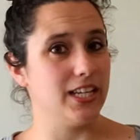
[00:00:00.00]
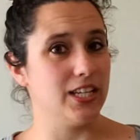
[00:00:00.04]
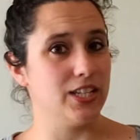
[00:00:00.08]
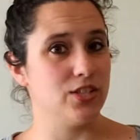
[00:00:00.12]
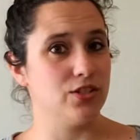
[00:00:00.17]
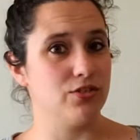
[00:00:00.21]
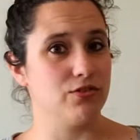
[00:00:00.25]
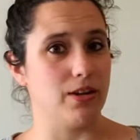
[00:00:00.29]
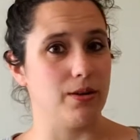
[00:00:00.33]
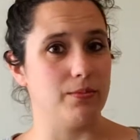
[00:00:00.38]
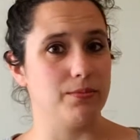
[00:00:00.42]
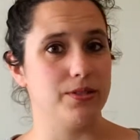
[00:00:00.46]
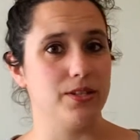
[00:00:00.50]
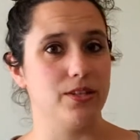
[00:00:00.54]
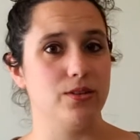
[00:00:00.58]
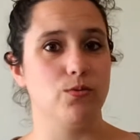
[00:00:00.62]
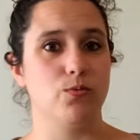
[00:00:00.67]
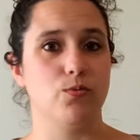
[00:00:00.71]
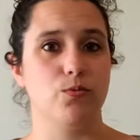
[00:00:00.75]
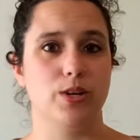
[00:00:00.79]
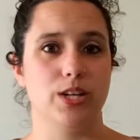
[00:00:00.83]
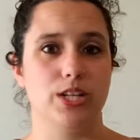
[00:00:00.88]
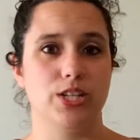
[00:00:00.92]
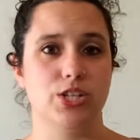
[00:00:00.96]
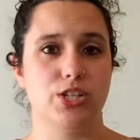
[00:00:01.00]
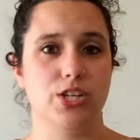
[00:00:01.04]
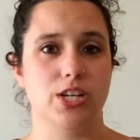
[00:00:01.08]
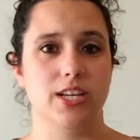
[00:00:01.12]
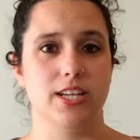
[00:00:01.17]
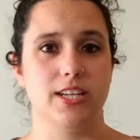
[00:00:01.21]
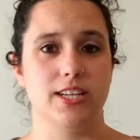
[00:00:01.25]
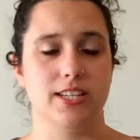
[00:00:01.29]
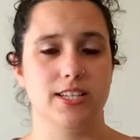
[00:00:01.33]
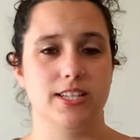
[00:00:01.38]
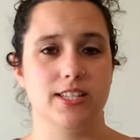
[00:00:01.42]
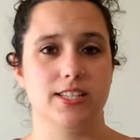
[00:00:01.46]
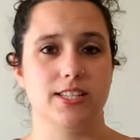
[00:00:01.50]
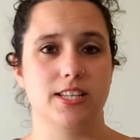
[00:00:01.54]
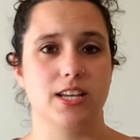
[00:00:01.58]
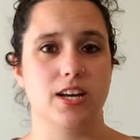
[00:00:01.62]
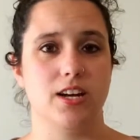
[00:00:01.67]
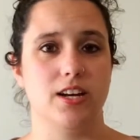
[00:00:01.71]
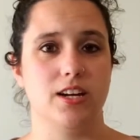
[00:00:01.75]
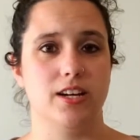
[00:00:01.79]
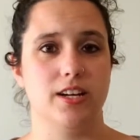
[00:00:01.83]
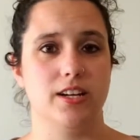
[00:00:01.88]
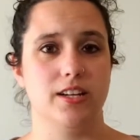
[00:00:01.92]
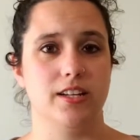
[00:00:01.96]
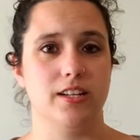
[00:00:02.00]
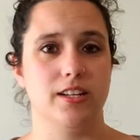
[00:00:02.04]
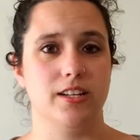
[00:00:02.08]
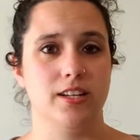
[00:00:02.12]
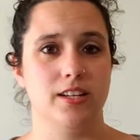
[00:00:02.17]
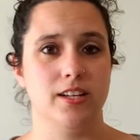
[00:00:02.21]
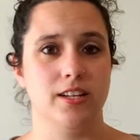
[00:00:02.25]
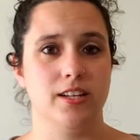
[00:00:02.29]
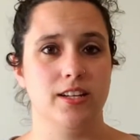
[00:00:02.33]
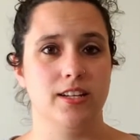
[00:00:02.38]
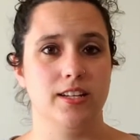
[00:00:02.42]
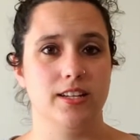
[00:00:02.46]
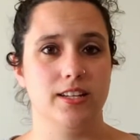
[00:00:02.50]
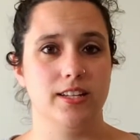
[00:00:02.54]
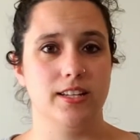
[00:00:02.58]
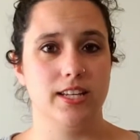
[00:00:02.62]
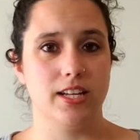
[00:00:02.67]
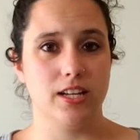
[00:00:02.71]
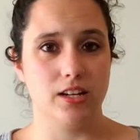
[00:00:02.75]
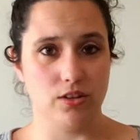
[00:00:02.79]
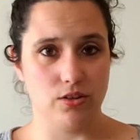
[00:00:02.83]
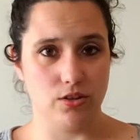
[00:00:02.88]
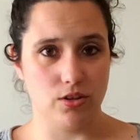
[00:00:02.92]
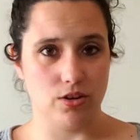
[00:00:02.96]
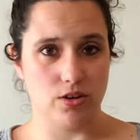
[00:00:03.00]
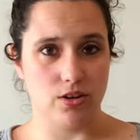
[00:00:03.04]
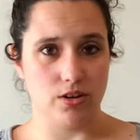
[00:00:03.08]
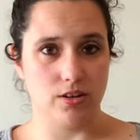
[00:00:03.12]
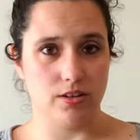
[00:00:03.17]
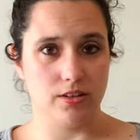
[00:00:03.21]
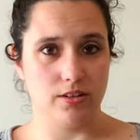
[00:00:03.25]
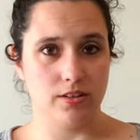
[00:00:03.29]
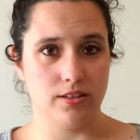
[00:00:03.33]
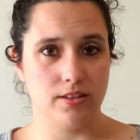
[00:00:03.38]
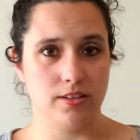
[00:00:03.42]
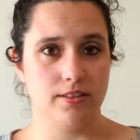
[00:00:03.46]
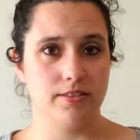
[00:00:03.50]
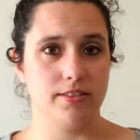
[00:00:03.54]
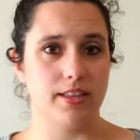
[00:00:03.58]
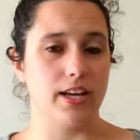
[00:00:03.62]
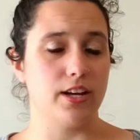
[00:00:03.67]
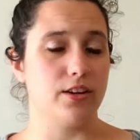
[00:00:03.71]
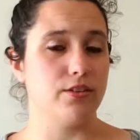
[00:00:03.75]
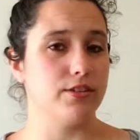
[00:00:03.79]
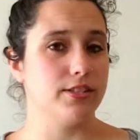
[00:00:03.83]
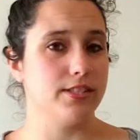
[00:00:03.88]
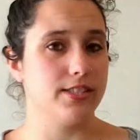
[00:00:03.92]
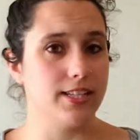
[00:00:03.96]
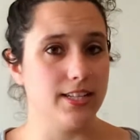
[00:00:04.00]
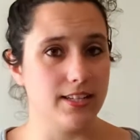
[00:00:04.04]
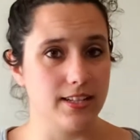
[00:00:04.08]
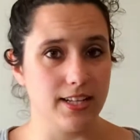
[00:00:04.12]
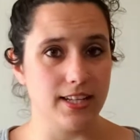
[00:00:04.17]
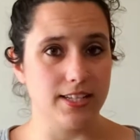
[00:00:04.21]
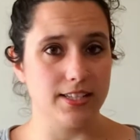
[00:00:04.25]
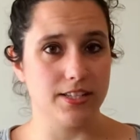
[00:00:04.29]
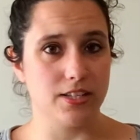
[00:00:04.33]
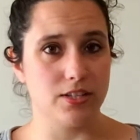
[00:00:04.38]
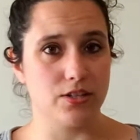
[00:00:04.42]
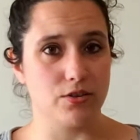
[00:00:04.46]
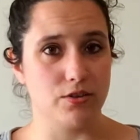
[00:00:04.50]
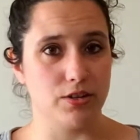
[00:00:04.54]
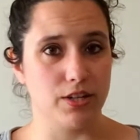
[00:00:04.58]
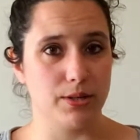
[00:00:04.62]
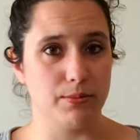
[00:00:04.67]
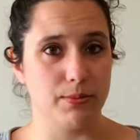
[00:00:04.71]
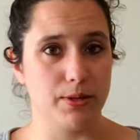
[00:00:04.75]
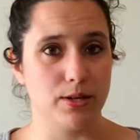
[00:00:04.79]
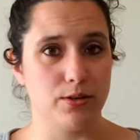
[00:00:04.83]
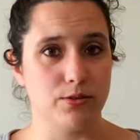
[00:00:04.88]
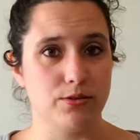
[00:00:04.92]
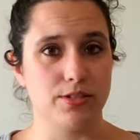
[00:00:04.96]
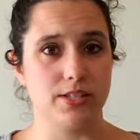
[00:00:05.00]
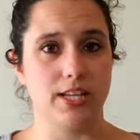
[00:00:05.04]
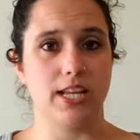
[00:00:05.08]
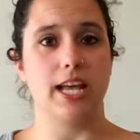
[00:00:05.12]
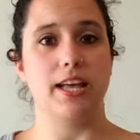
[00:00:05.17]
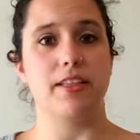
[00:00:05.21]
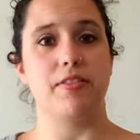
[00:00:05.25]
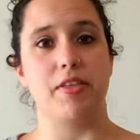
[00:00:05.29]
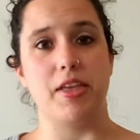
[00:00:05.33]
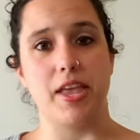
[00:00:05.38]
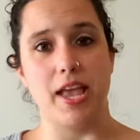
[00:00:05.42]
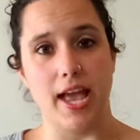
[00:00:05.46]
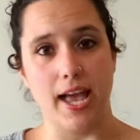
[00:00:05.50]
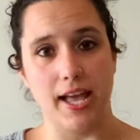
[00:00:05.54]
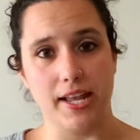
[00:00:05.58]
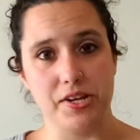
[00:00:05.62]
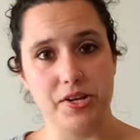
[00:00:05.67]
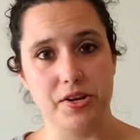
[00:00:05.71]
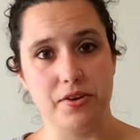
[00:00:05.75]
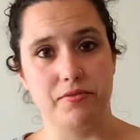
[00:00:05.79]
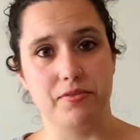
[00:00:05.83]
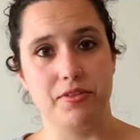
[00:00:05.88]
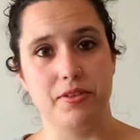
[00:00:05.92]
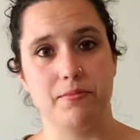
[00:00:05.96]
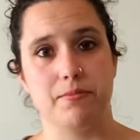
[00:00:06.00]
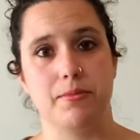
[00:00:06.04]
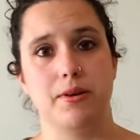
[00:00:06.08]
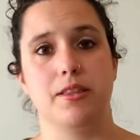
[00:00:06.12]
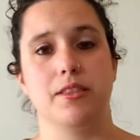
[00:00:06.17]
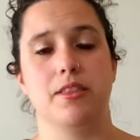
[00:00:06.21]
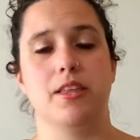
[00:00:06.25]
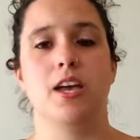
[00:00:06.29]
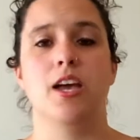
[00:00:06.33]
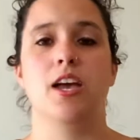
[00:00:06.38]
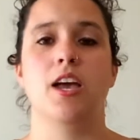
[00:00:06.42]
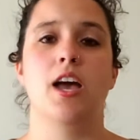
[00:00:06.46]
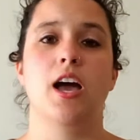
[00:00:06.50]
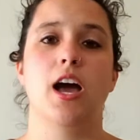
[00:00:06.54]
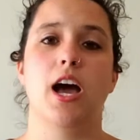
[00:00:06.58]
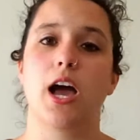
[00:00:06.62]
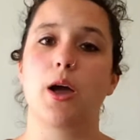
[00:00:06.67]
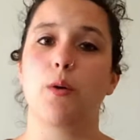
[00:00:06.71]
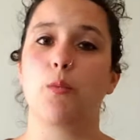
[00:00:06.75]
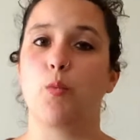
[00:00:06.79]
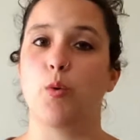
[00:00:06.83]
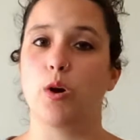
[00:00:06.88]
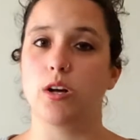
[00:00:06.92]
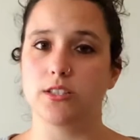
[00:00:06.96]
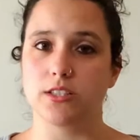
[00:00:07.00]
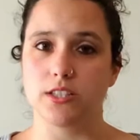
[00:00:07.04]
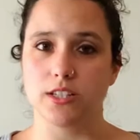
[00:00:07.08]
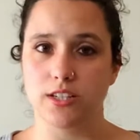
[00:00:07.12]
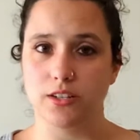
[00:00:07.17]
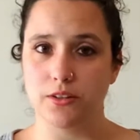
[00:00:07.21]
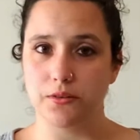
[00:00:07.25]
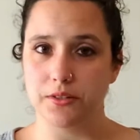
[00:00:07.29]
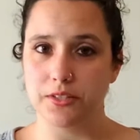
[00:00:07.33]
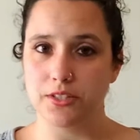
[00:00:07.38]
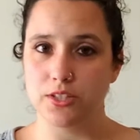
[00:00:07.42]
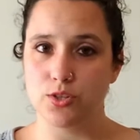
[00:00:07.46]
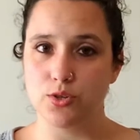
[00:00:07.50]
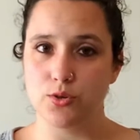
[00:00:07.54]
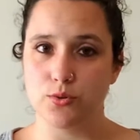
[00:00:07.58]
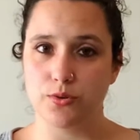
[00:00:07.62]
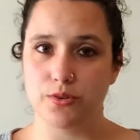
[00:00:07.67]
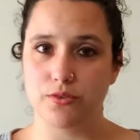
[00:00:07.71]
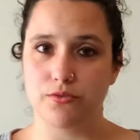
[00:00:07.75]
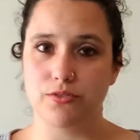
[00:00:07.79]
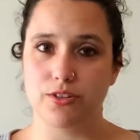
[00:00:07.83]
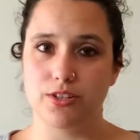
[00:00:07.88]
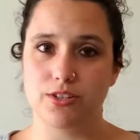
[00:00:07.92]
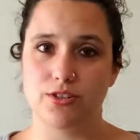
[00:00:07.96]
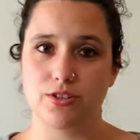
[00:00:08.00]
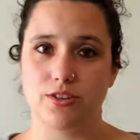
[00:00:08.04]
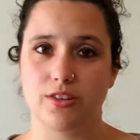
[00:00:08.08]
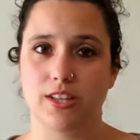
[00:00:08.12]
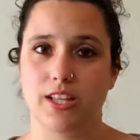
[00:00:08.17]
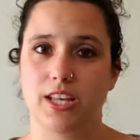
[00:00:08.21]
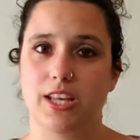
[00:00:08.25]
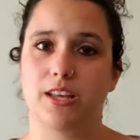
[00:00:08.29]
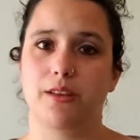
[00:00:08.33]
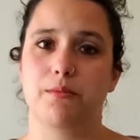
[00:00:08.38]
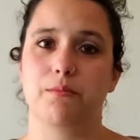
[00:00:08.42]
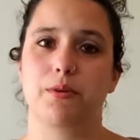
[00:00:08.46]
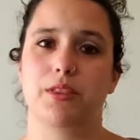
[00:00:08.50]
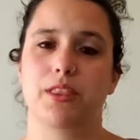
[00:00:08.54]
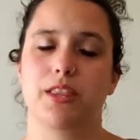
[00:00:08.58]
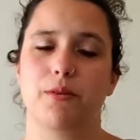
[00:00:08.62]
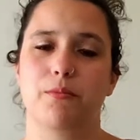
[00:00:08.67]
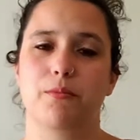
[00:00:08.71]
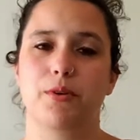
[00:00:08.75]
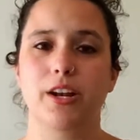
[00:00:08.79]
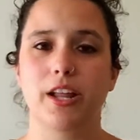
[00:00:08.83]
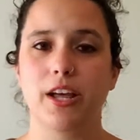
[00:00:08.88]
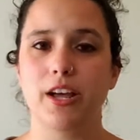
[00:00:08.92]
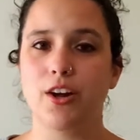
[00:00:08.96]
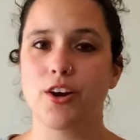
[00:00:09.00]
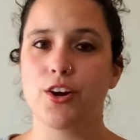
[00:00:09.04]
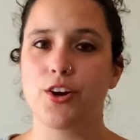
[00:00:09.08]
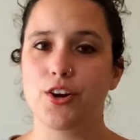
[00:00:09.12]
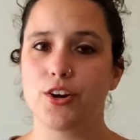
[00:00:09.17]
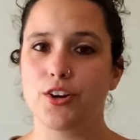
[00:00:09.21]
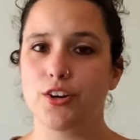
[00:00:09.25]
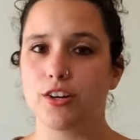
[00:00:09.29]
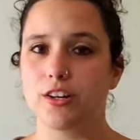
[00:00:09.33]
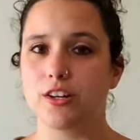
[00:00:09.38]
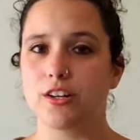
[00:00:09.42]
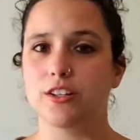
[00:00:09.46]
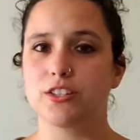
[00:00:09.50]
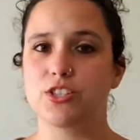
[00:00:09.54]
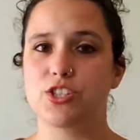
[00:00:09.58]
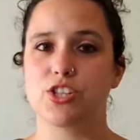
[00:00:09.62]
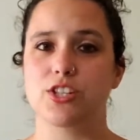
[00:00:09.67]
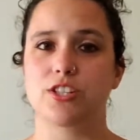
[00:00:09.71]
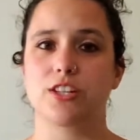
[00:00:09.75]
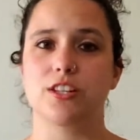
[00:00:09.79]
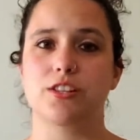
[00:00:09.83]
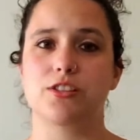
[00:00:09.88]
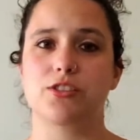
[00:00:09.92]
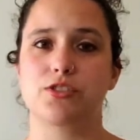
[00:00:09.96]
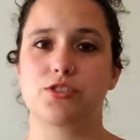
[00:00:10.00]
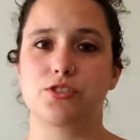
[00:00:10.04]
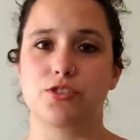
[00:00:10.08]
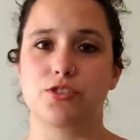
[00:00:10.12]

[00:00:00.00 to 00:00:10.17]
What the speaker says: Interrupted, which is a knit along that Kristy Glass is going to be hosting at the end of the month. I wasn't going to do it originally, but then when I heard she's not